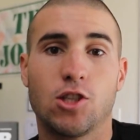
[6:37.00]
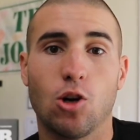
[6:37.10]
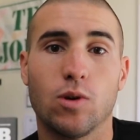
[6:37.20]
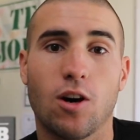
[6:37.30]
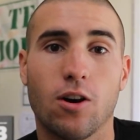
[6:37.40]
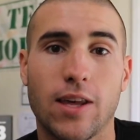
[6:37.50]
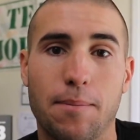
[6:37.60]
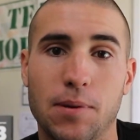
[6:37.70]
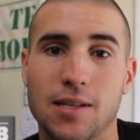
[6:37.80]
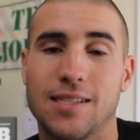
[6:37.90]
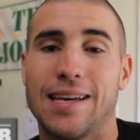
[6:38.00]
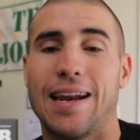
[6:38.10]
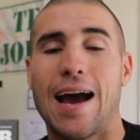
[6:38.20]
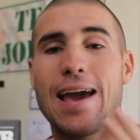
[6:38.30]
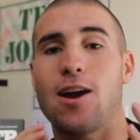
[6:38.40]
So with all that being
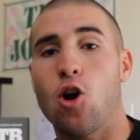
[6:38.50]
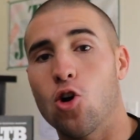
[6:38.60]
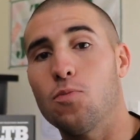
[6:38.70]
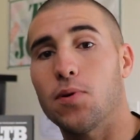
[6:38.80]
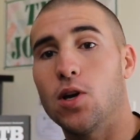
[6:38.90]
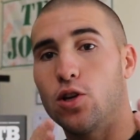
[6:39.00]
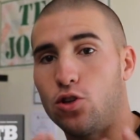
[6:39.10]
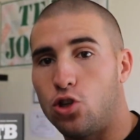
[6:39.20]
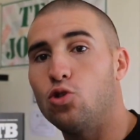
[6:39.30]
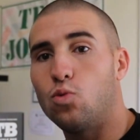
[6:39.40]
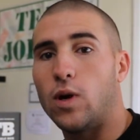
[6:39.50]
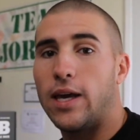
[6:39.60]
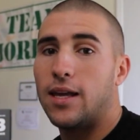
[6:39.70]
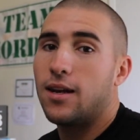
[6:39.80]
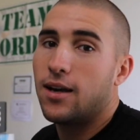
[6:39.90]
said, I hope you
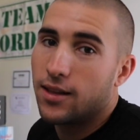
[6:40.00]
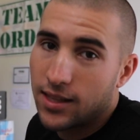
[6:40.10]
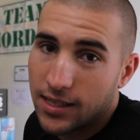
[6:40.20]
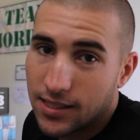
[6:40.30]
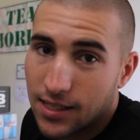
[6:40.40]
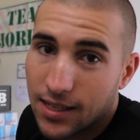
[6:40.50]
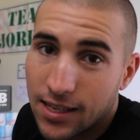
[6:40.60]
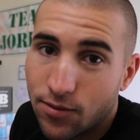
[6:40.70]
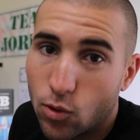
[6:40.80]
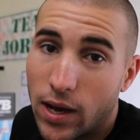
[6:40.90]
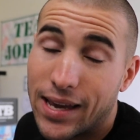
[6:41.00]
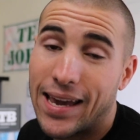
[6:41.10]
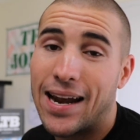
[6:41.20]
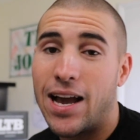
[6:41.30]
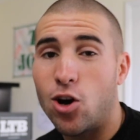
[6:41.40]
win this giveaway
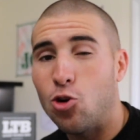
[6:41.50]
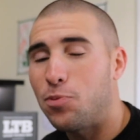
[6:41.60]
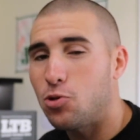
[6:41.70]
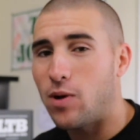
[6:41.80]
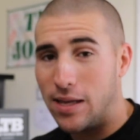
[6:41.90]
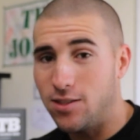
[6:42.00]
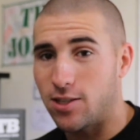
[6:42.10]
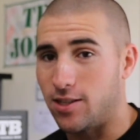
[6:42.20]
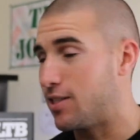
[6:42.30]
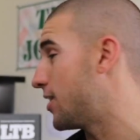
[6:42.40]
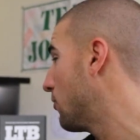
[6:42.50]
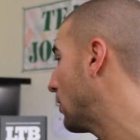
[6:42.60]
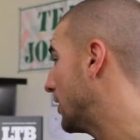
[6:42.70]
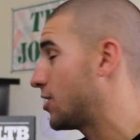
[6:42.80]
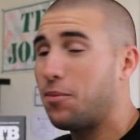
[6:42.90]
and I hope you enter this
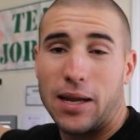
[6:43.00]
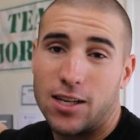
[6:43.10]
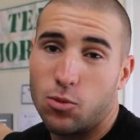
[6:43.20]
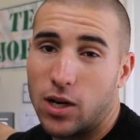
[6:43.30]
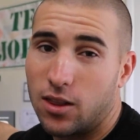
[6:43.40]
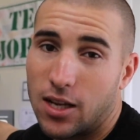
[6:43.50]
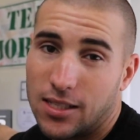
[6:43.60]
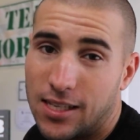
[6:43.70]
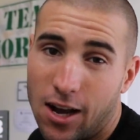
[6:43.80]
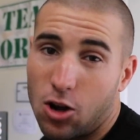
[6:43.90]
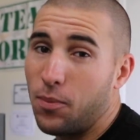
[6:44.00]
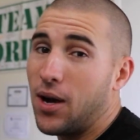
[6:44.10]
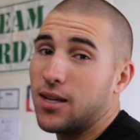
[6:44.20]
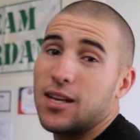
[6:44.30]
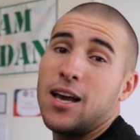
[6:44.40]
giveaway. Somebody can win a lucky tackle
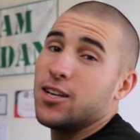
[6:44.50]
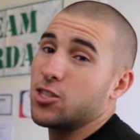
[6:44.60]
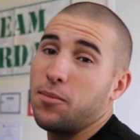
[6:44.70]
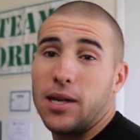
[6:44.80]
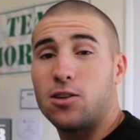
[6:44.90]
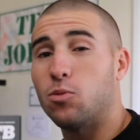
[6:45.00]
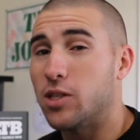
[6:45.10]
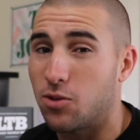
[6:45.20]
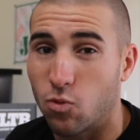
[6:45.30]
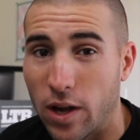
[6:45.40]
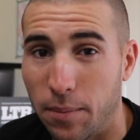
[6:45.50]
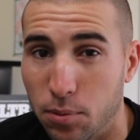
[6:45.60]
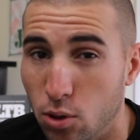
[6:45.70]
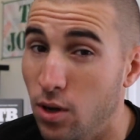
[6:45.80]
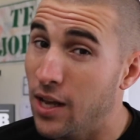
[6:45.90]
box. Somebody can win some Red
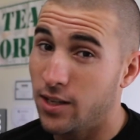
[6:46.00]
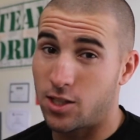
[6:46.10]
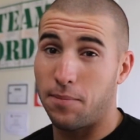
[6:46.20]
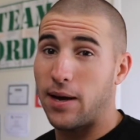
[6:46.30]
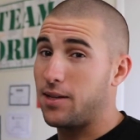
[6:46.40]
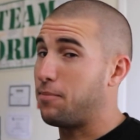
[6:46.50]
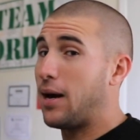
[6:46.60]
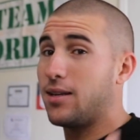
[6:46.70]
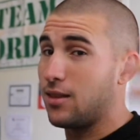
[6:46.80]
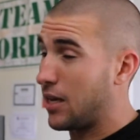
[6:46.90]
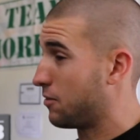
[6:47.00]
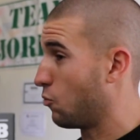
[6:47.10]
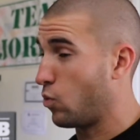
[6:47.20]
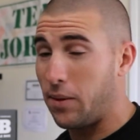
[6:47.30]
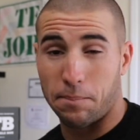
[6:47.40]
Bull. Somebody might
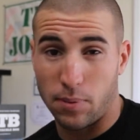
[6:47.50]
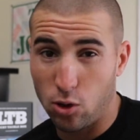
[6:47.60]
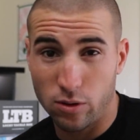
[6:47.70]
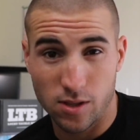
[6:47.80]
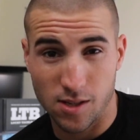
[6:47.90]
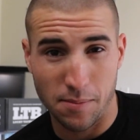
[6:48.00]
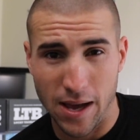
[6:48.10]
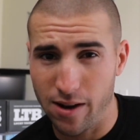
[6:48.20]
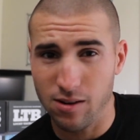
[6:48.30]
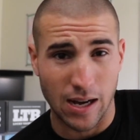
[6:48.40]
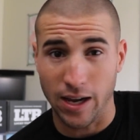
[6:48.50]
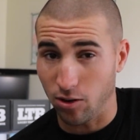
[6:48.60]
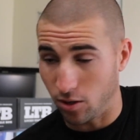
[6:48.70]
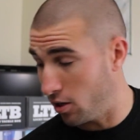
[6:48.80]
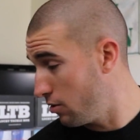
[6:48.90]
like win both somehow. I
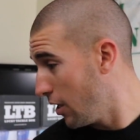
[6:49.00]
don't know.